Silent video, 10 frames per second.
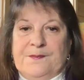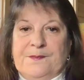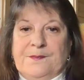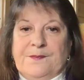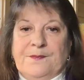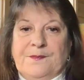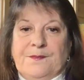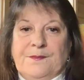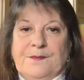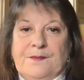
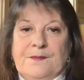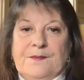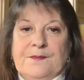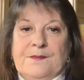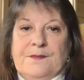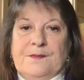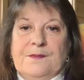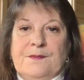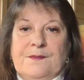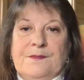
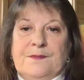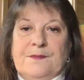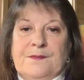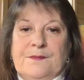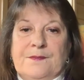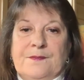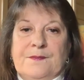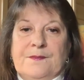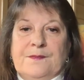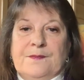
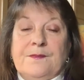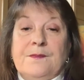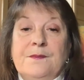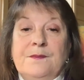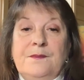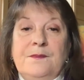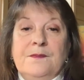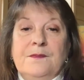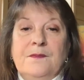Nobody speaks.